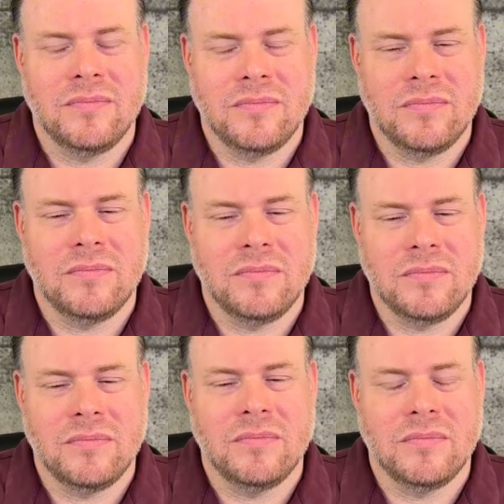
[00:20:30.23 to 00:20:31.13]

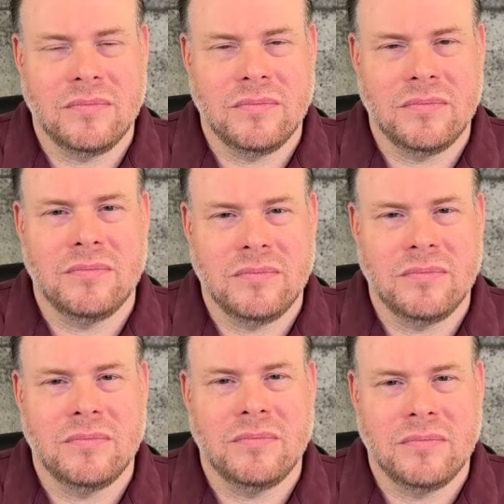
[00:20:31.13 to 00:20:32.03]

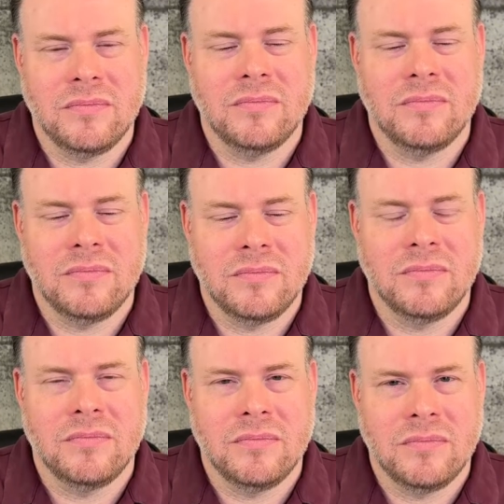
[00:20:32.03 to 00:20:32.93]

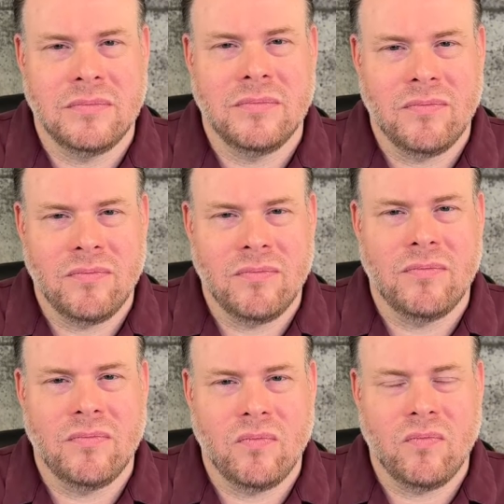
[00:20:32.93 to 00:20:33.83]

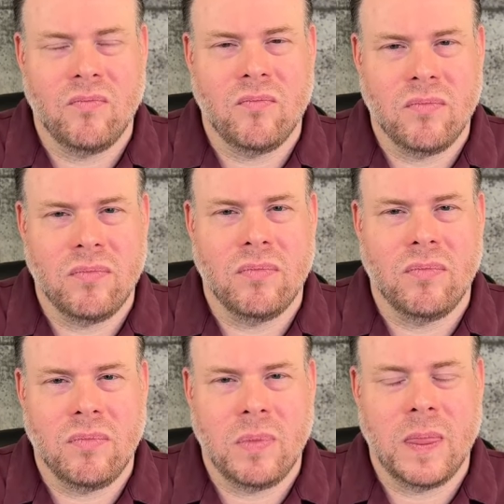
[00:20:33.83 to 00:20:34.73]

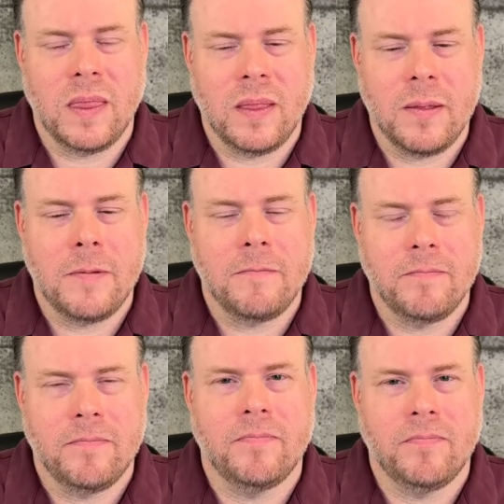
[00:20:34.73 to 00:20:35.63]

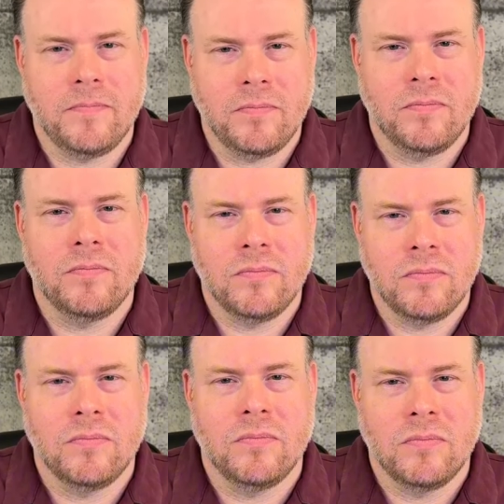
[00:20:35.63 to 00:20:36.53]

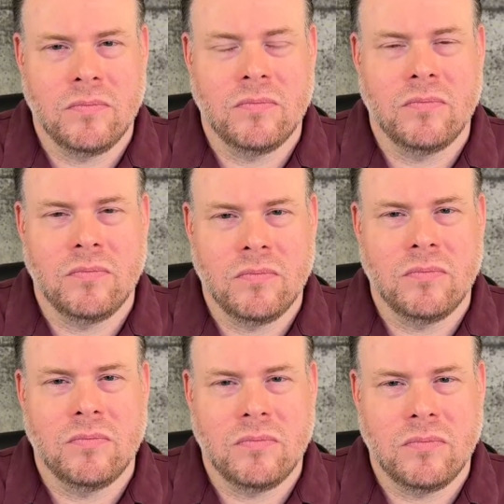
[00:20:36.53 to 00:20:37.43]

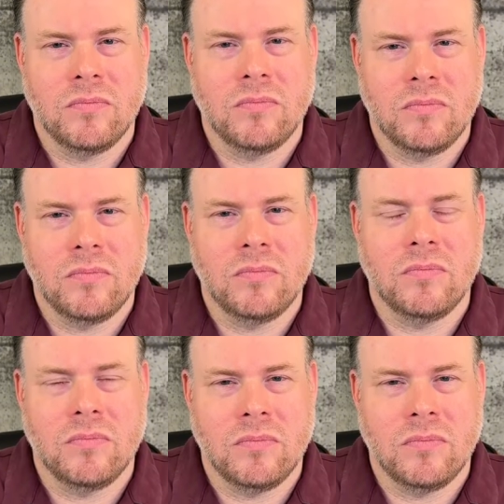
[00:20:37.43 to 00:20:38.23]
The person shown says nothing.